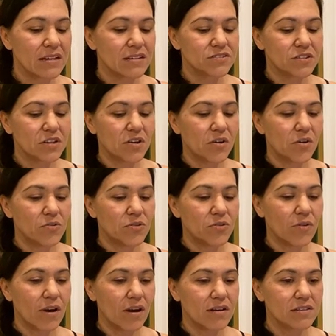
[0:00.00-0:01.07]
So you
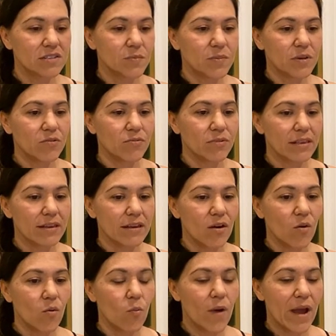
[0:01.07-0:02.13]
got to be really
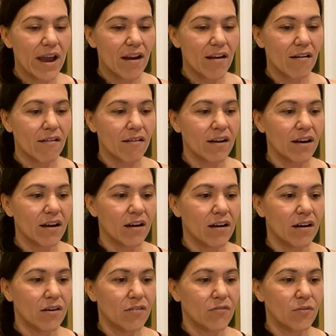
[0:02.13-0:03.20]
aware
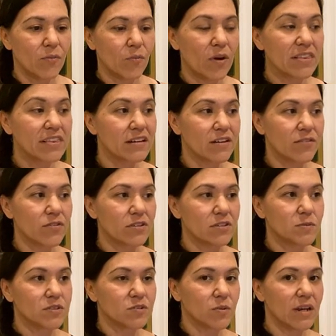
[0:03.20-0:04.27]
of what the
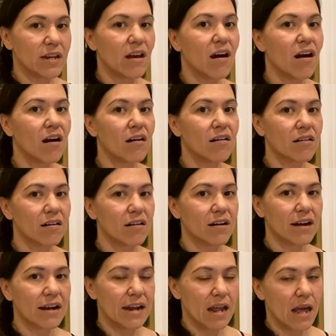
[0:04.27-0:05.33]
difference between
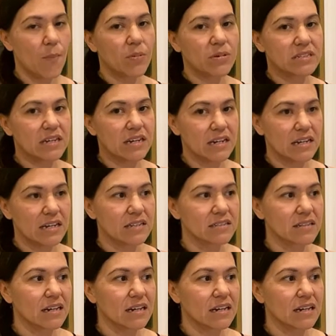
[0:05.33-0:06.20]
hunger and appetite is.